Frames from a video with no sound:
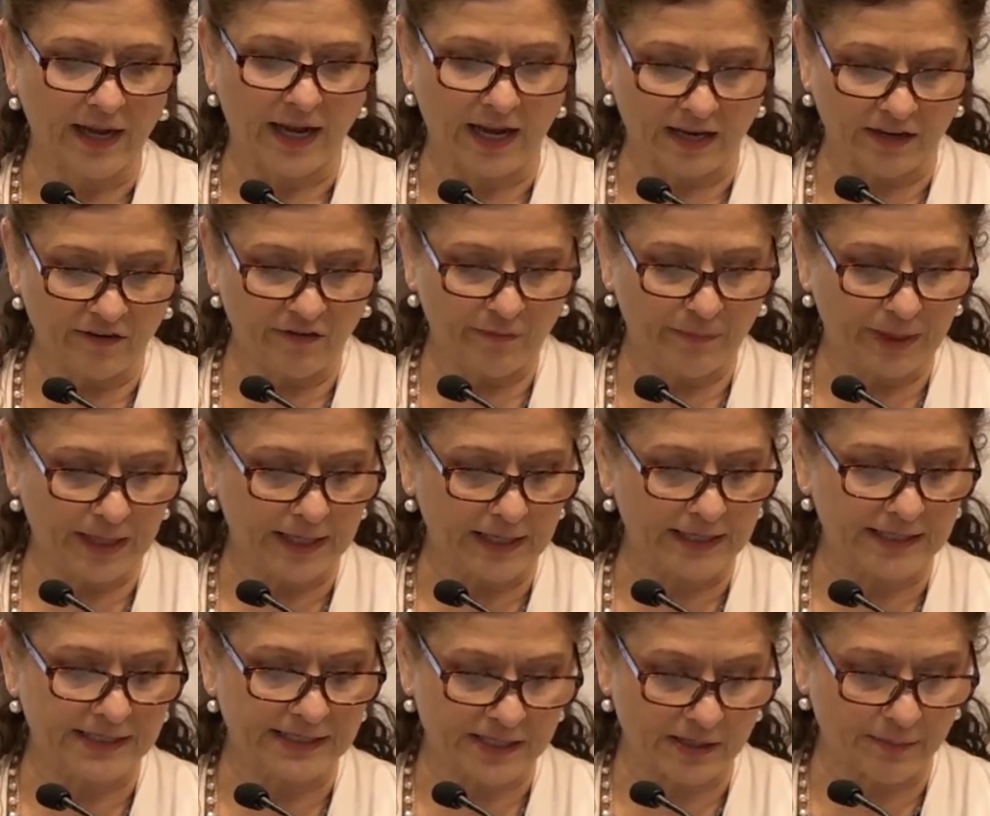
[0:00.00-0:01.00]

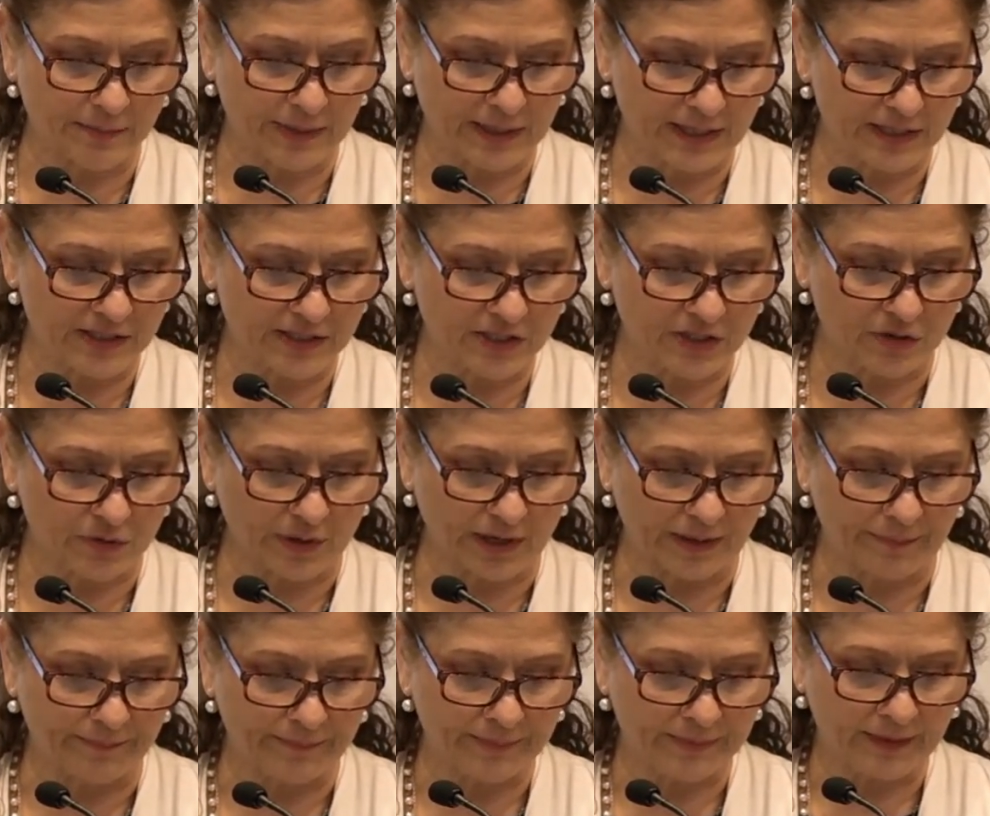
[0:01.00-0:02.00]
NFP is a
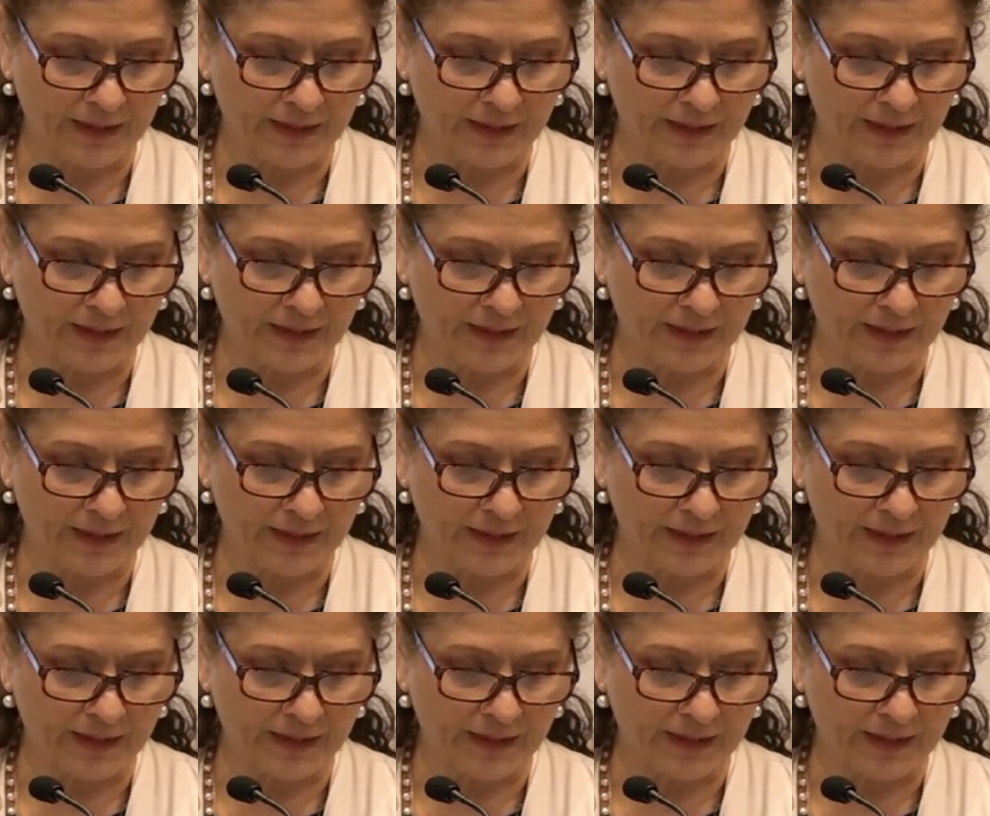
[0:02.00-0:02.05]
ministry.